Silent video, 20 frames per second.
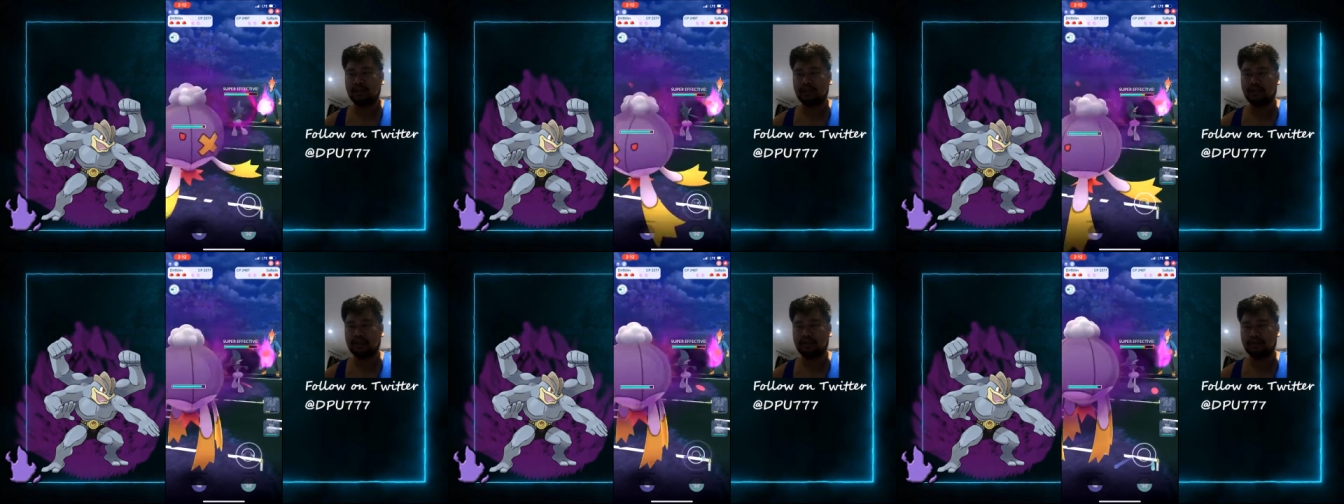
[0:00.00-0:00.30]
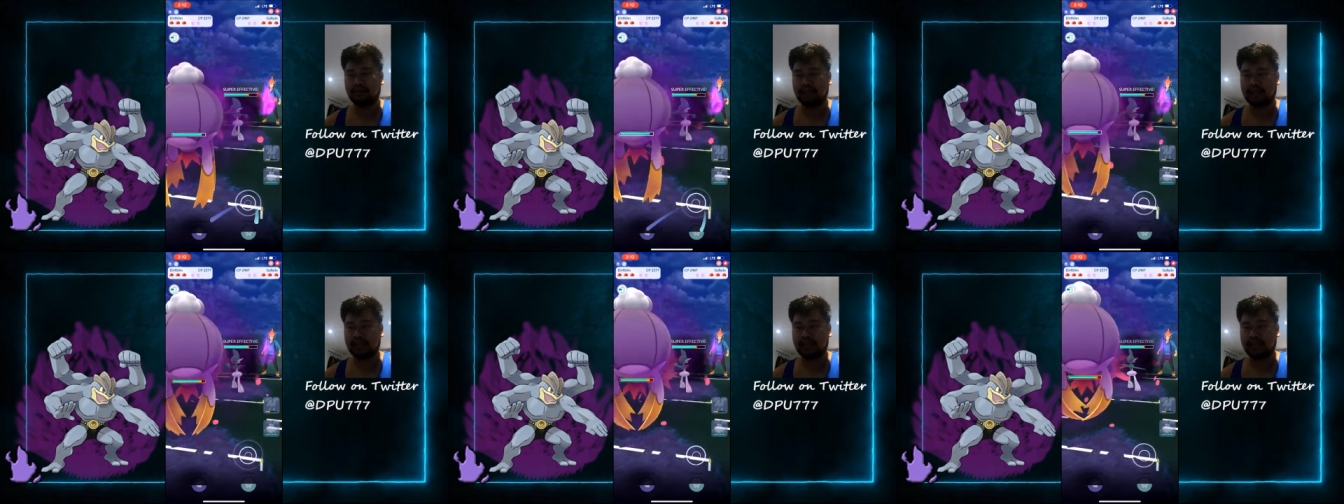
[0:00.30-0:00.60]

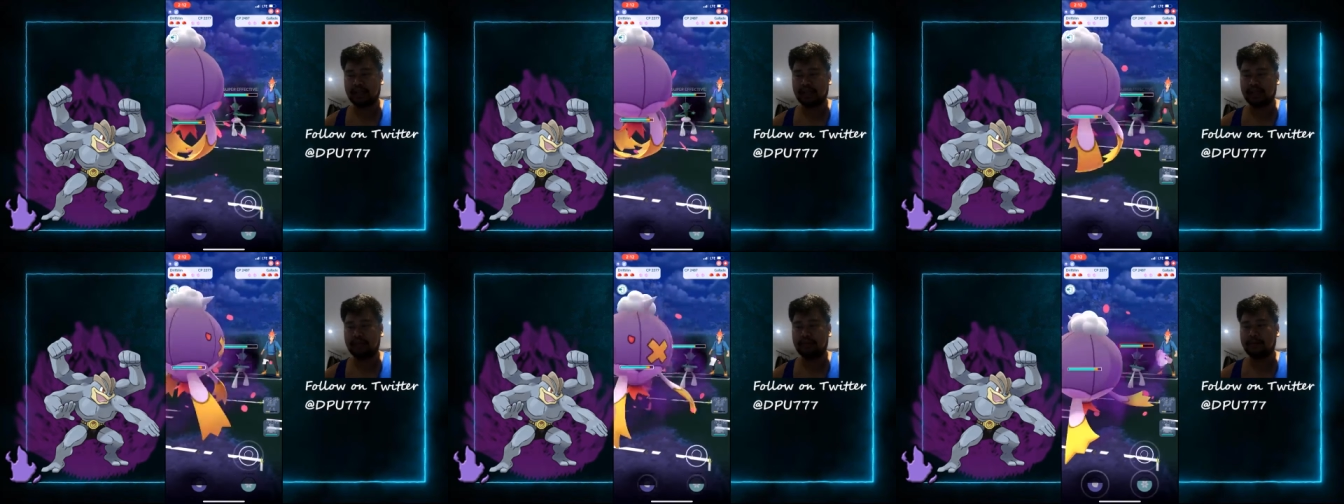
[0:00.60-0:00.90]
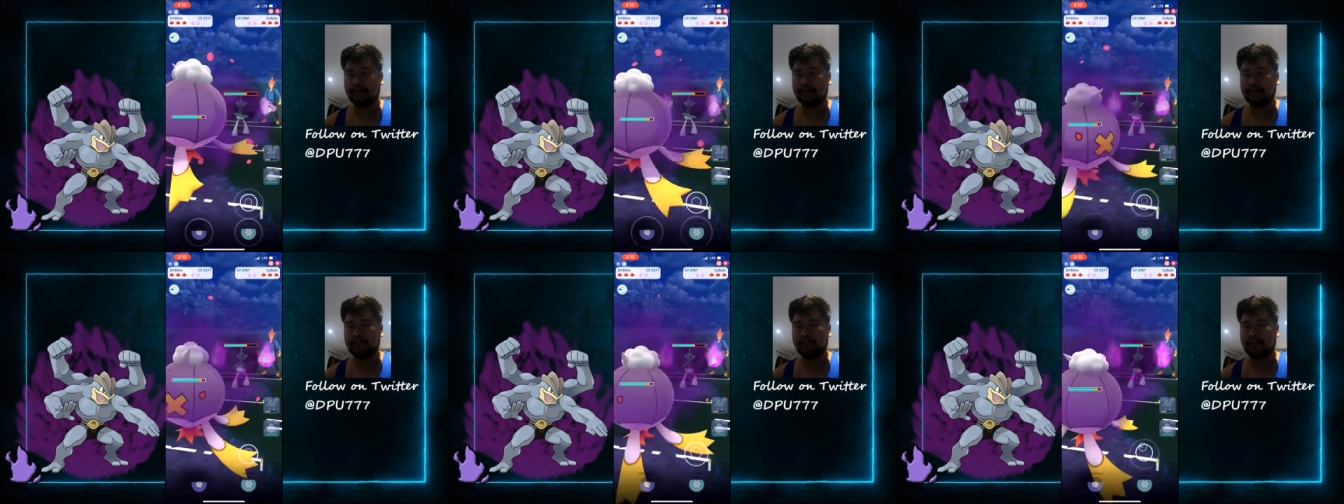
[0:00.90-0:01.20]
really late,
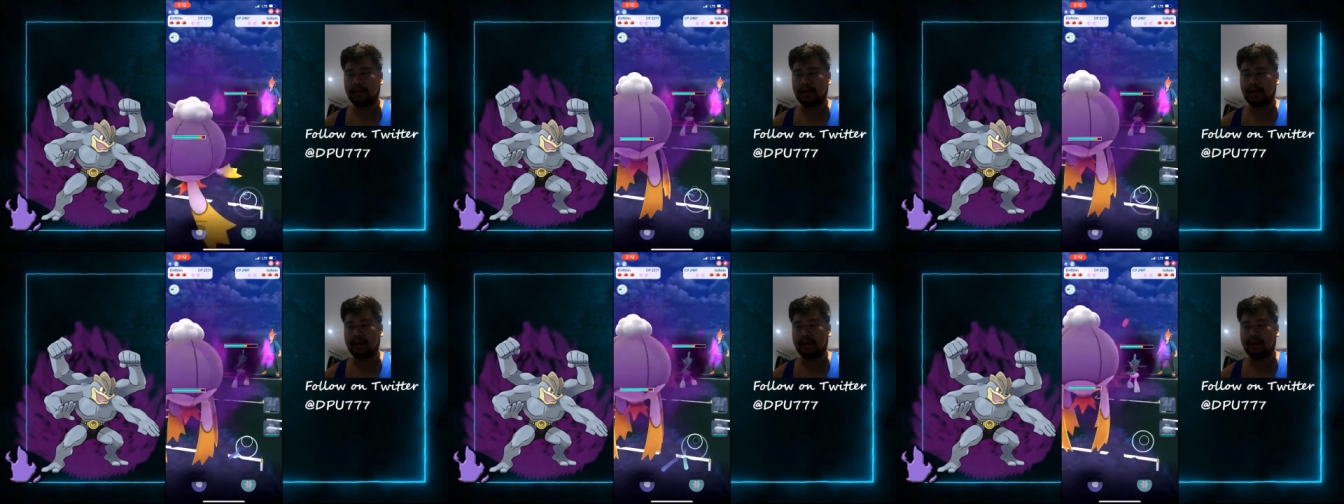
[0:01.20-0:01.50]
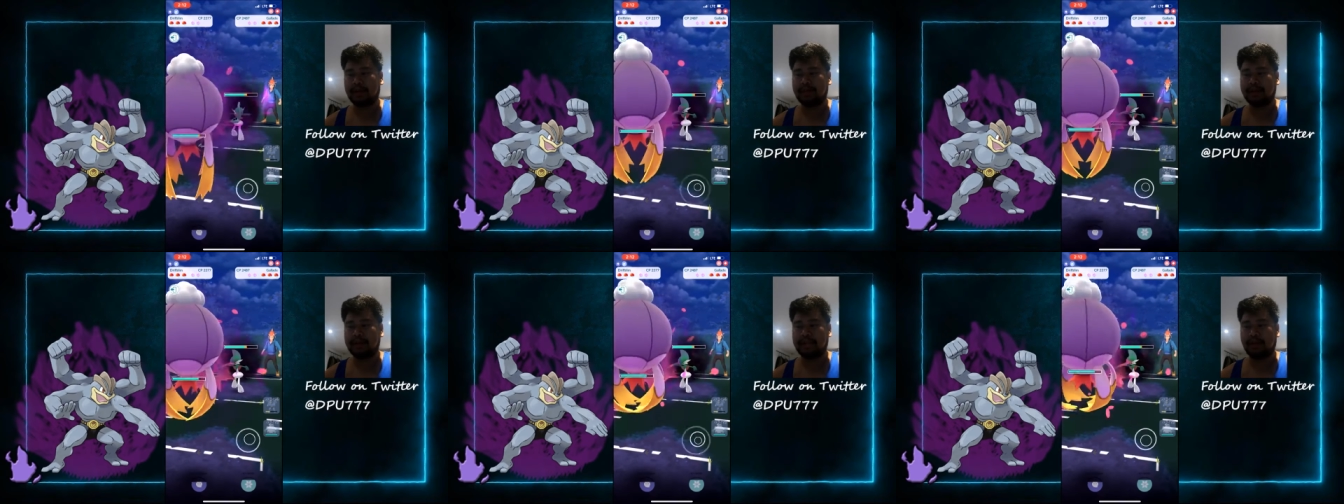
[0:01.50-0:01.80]

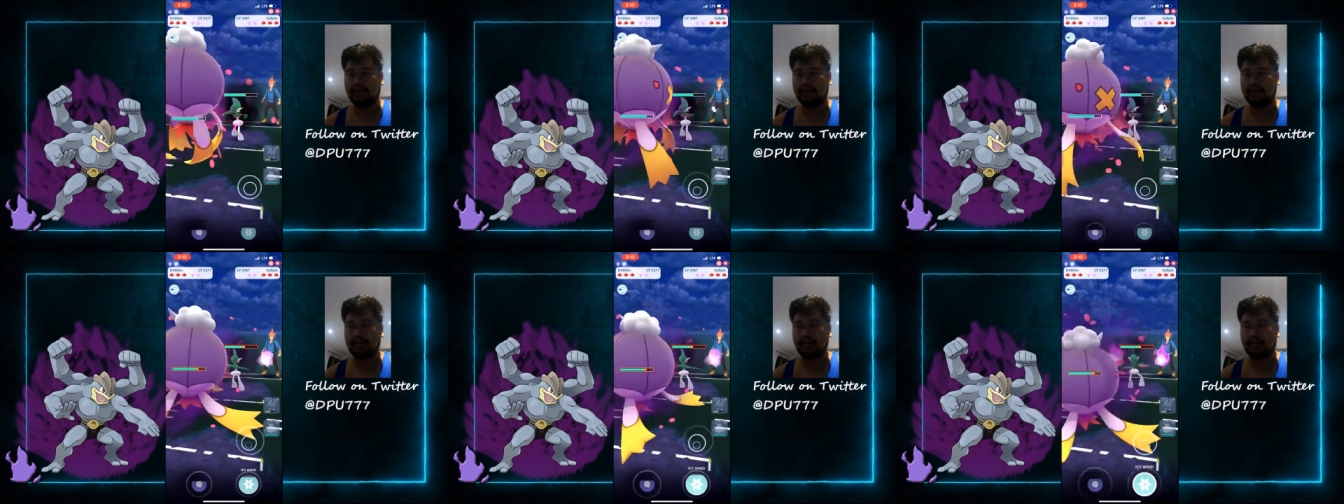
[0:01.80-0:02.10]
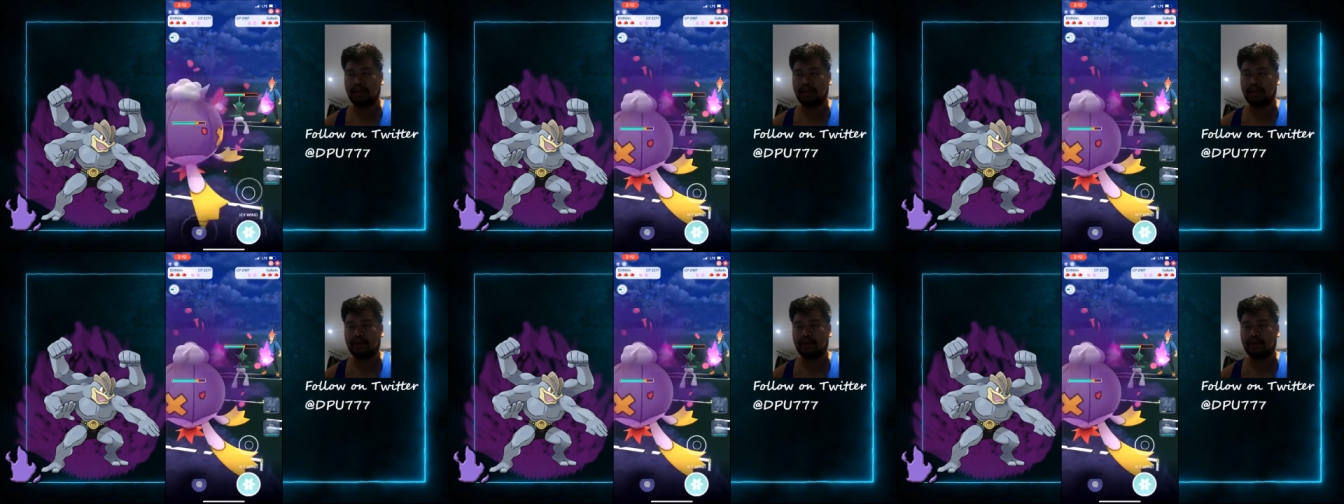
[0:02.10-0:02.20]
but now I know